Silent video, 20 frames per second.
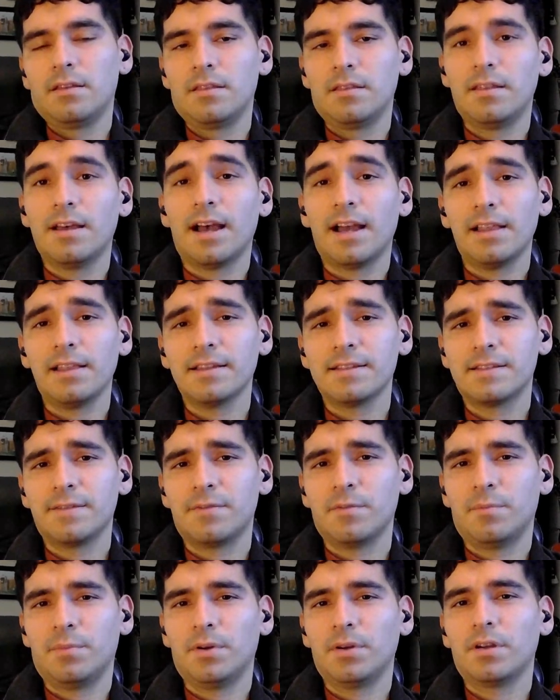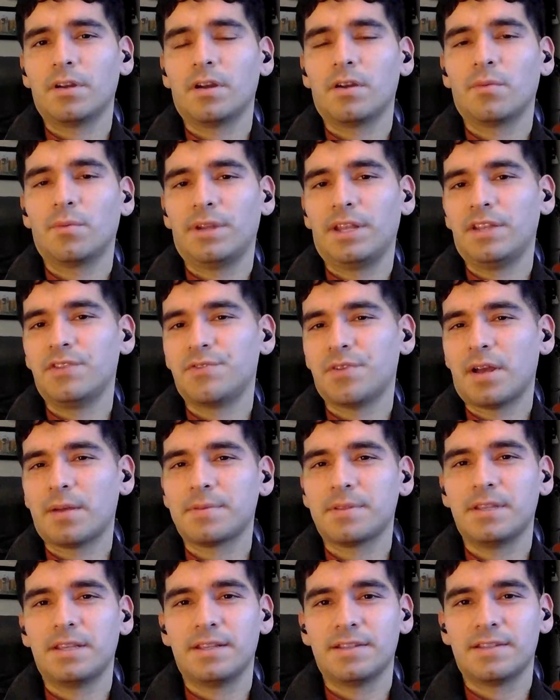The highlights of the book are when he
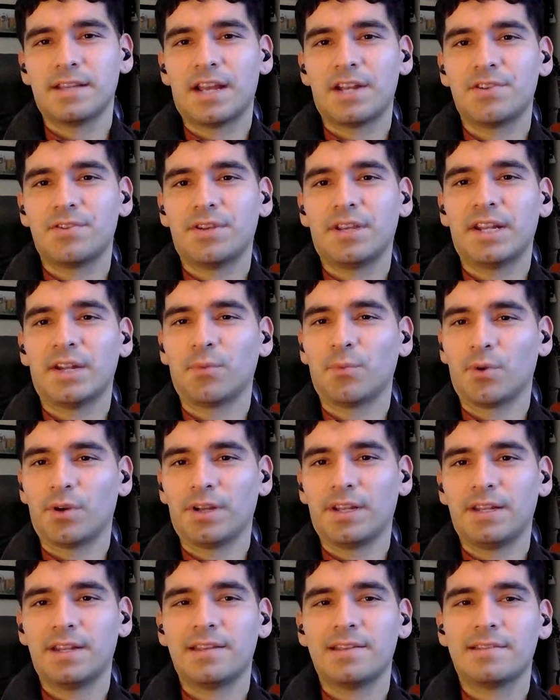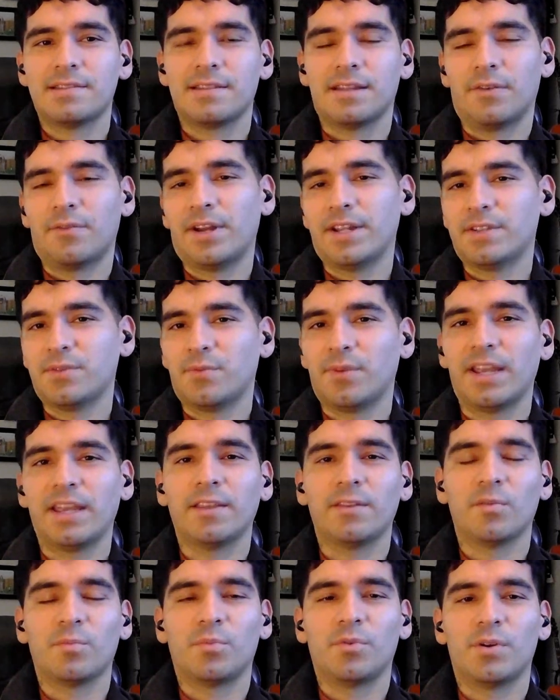drops the exaggerated wordiness and writes
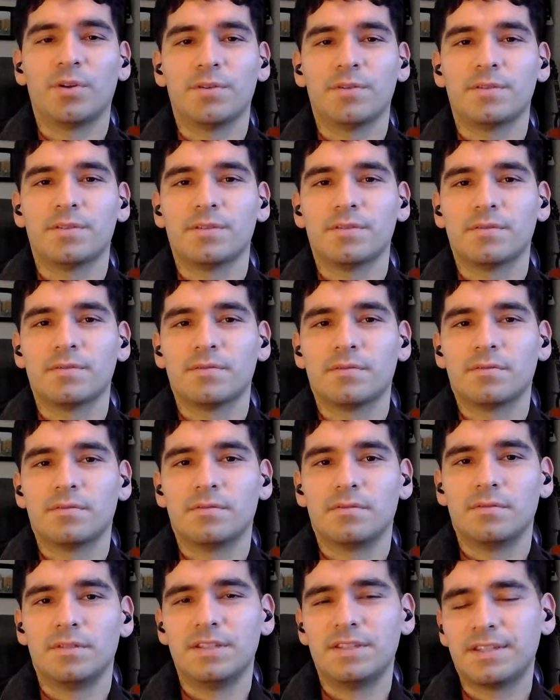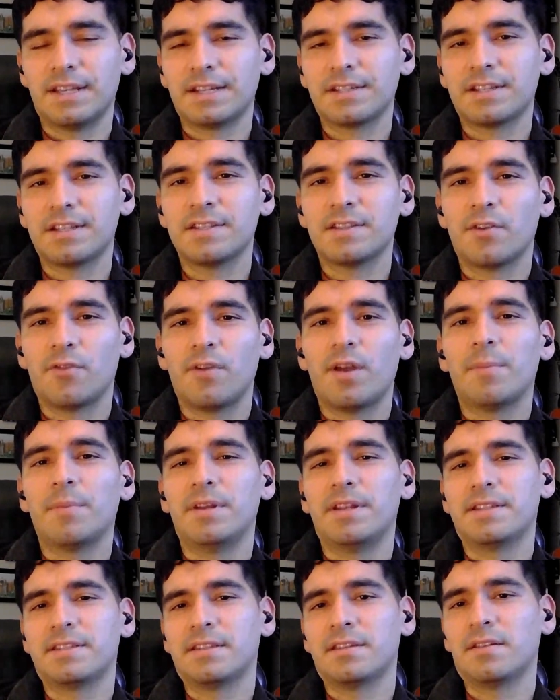regular prose. These sections are
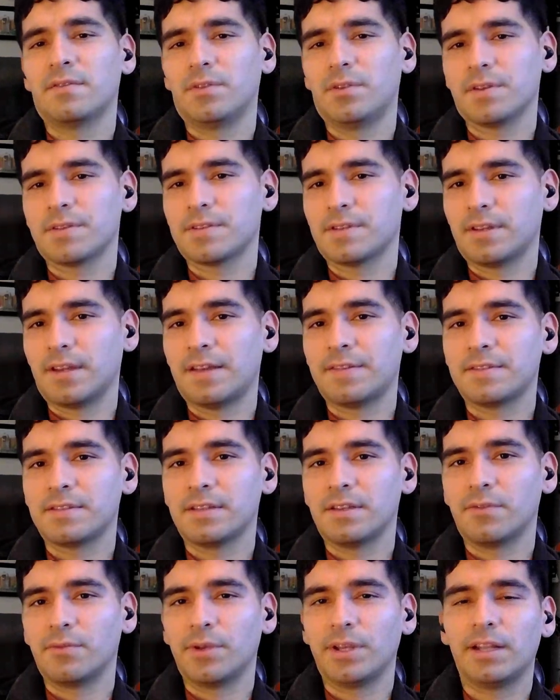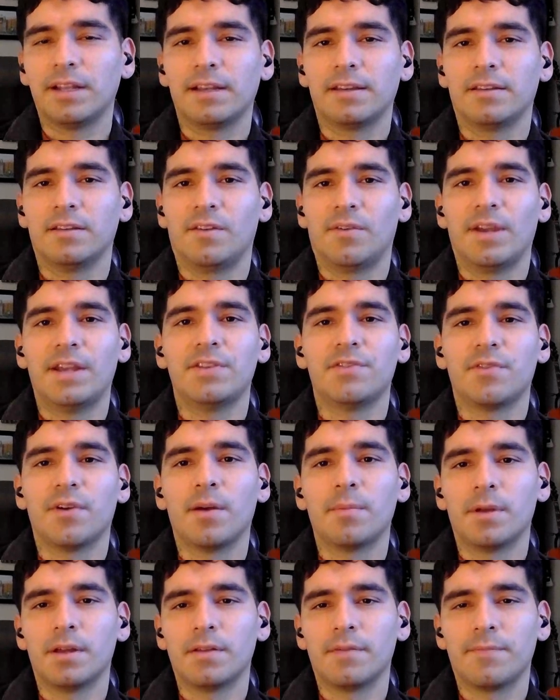reminiscent of Dostoevsky and read like a great
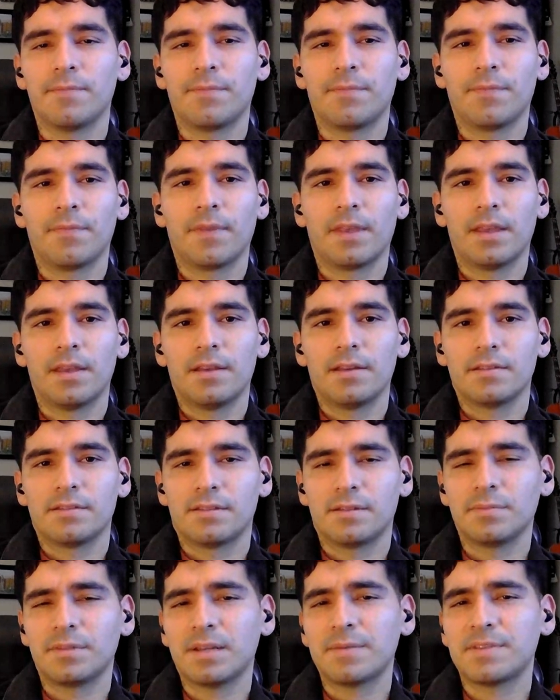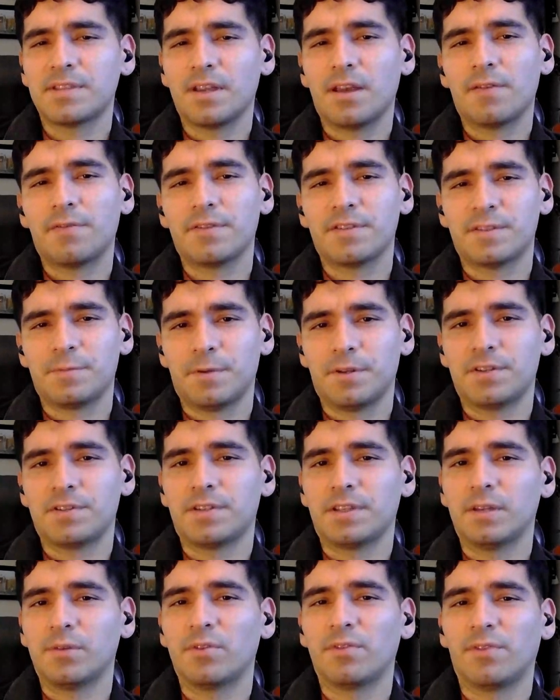drama. Sometimes they offer
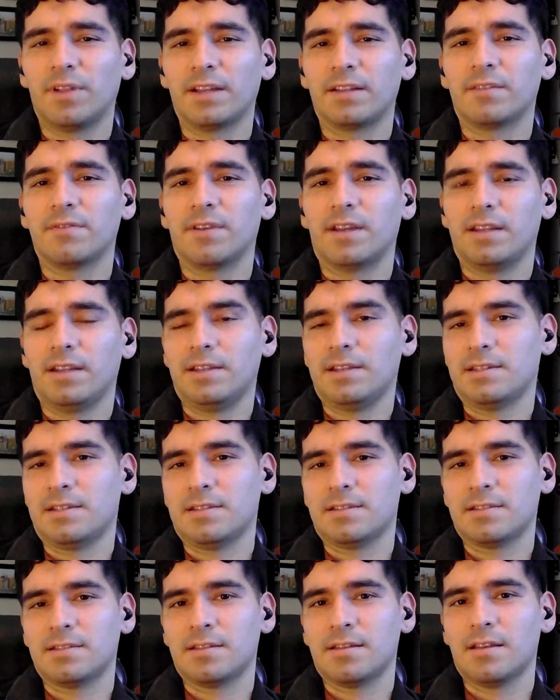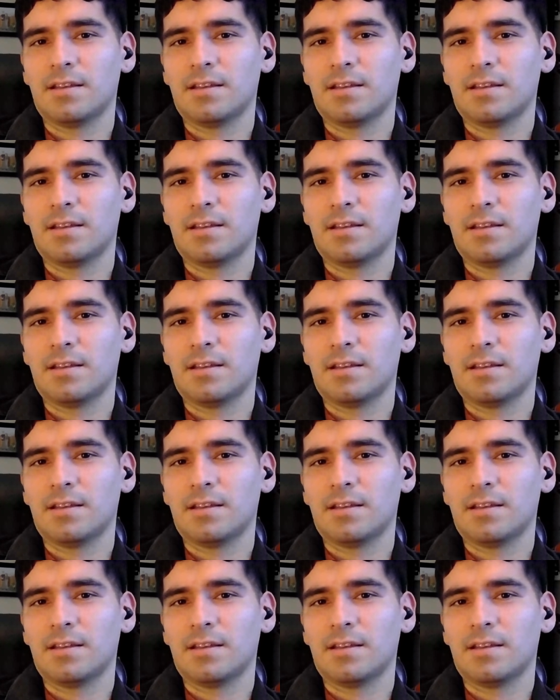spiritually reflective ideas.